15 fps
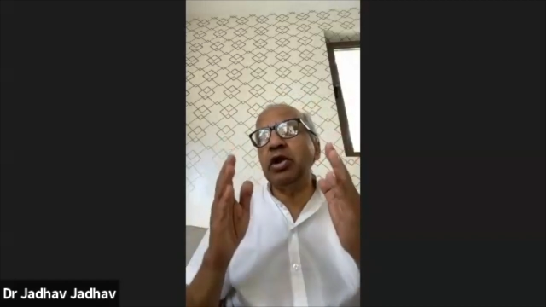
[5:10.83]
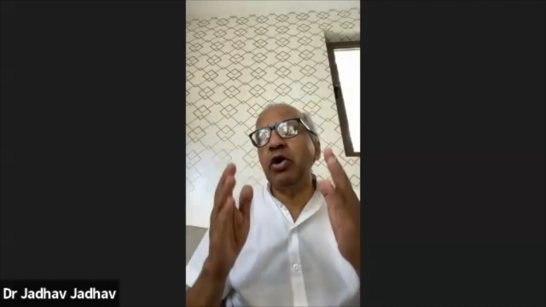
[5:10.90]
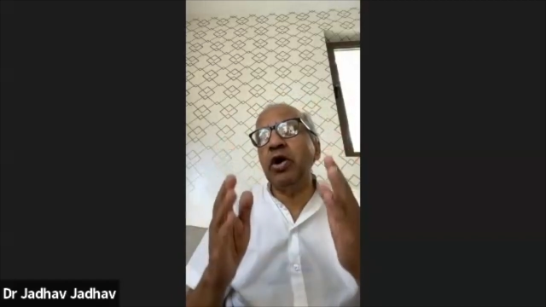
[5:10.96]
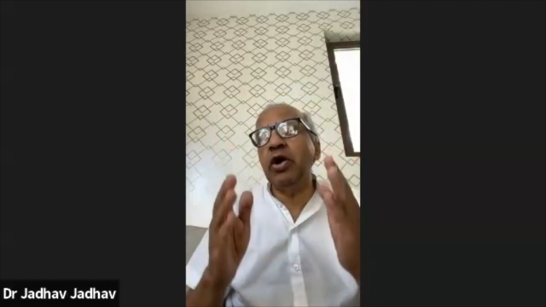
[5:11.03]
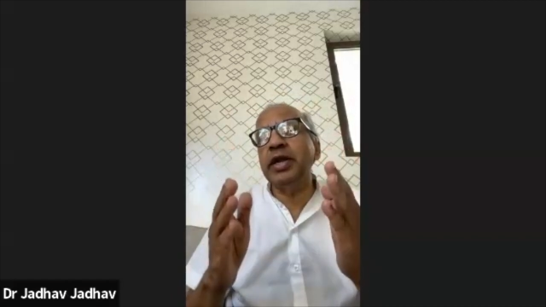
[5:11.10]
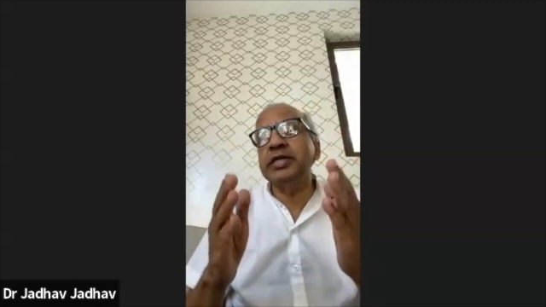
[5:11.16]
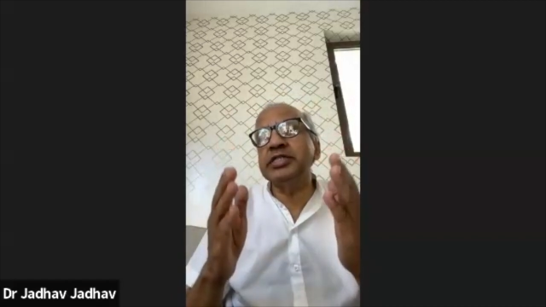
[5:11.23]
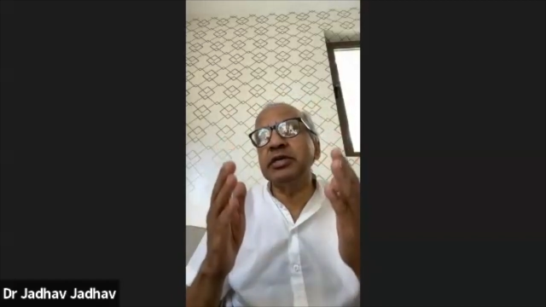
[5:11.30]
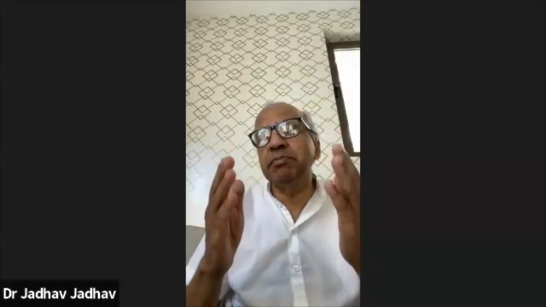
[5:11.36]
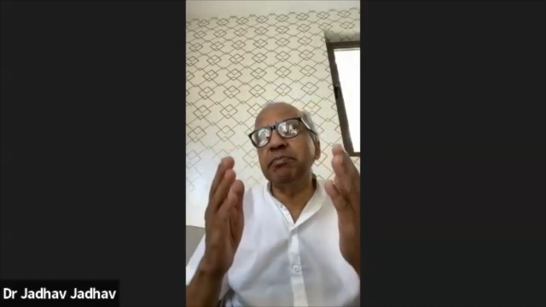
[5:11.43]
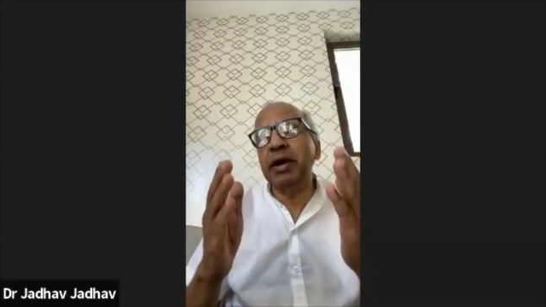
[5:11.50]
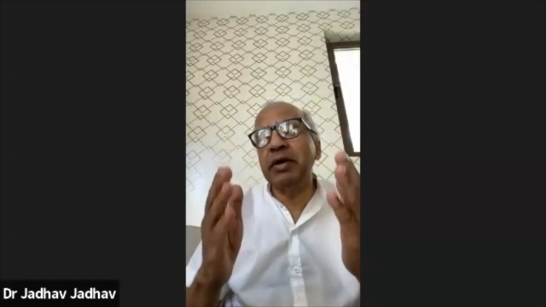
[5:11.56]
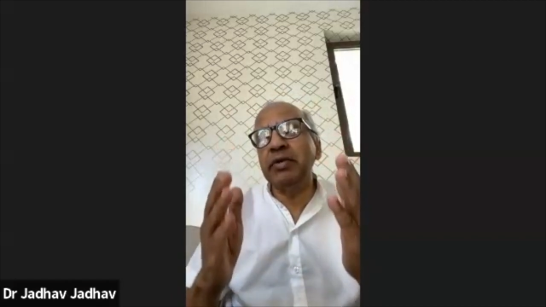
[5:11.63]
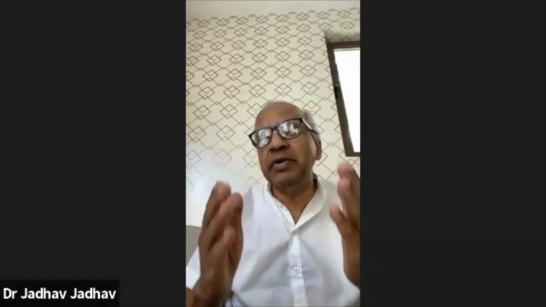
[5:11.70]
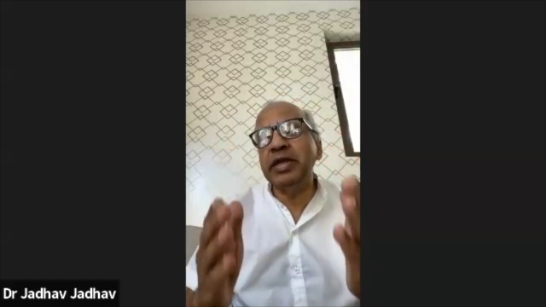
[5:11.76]
Lord as a
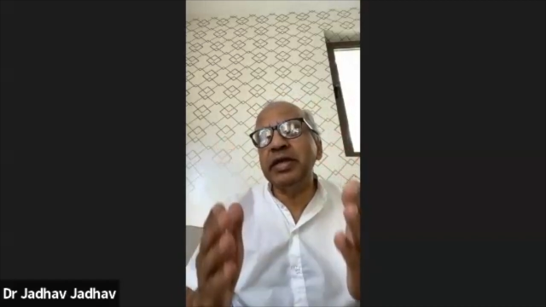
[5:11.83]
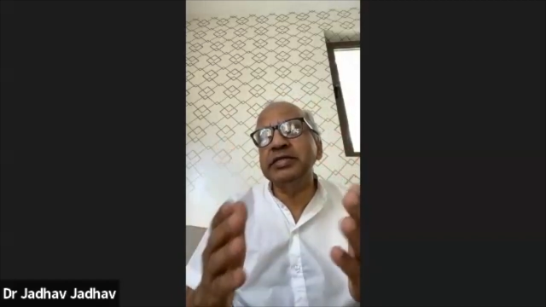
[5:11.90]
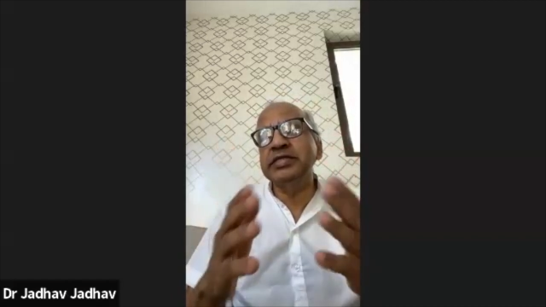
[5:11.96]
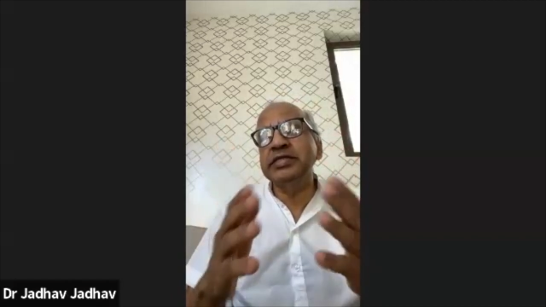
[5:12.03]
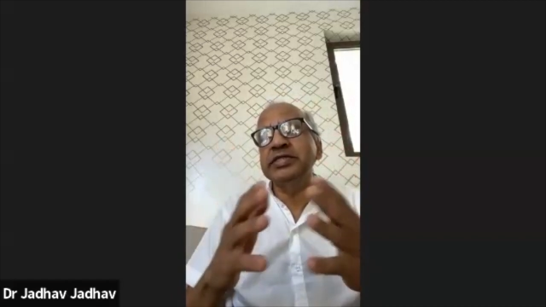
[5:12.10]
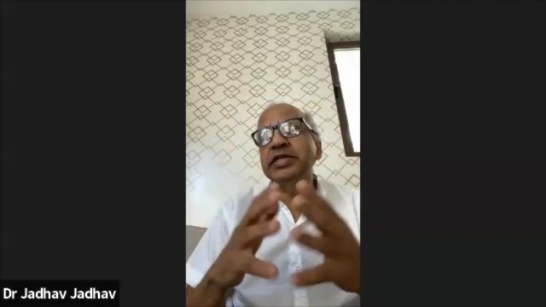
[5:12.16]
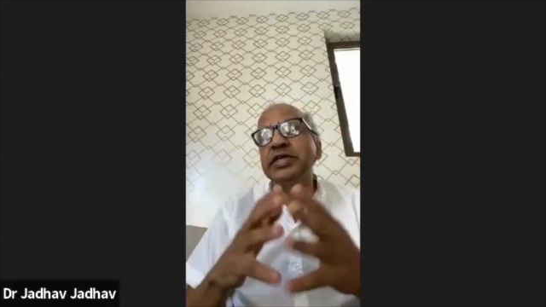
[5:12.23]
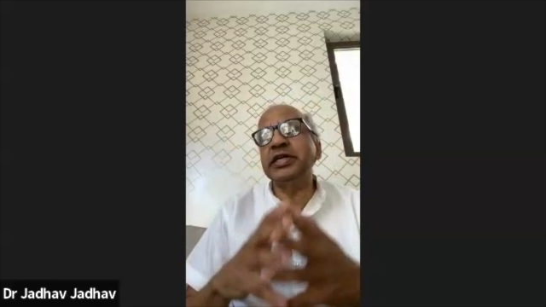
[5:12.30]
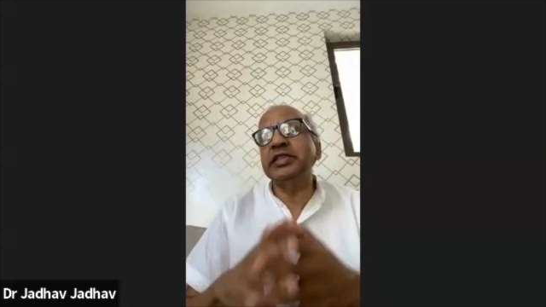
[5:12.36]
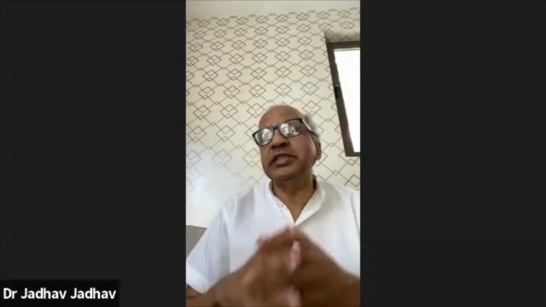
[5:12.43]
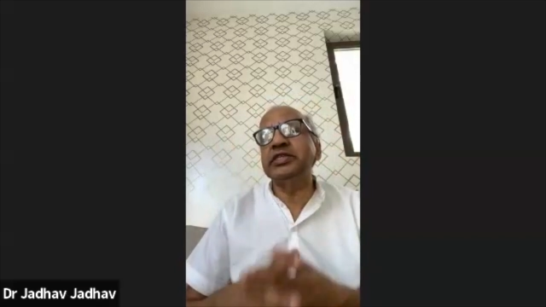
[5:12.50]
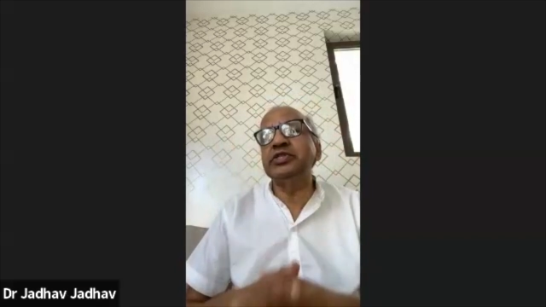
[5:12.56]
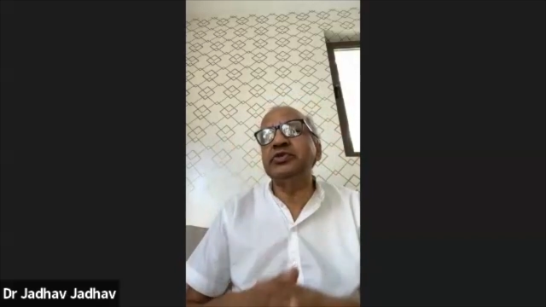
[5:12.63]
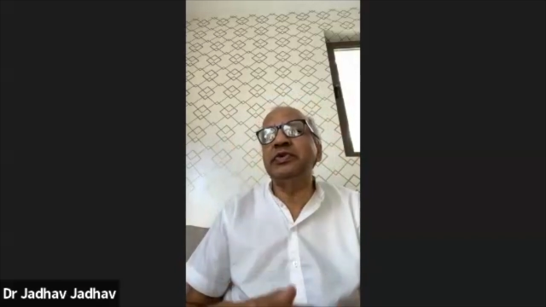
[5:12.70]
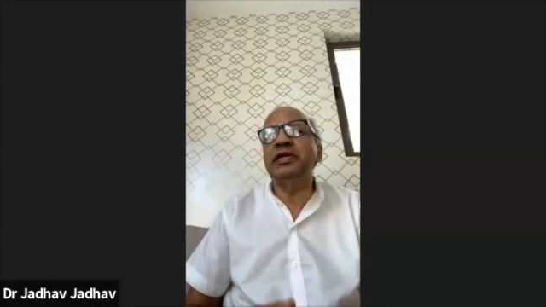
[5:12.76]
power existing in
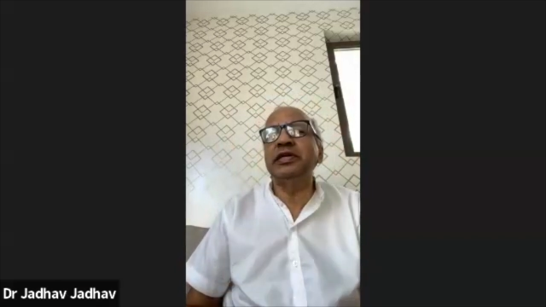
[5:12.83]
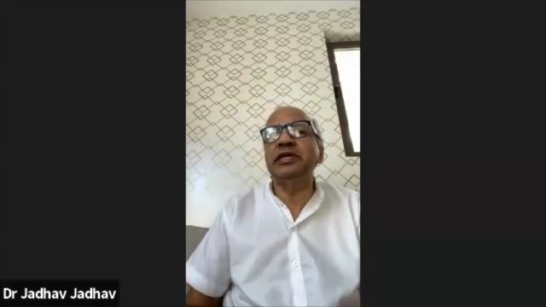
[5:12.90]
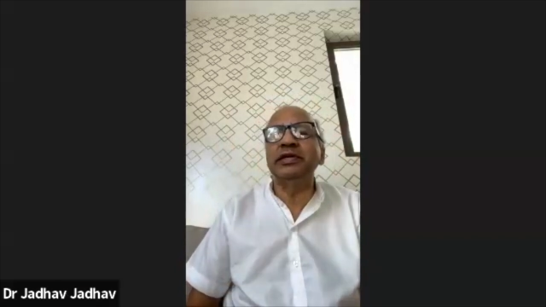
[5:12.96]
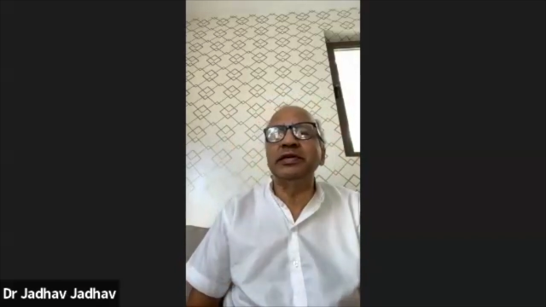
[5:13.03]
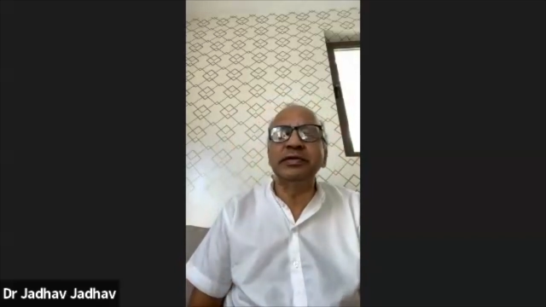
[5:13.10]
this world.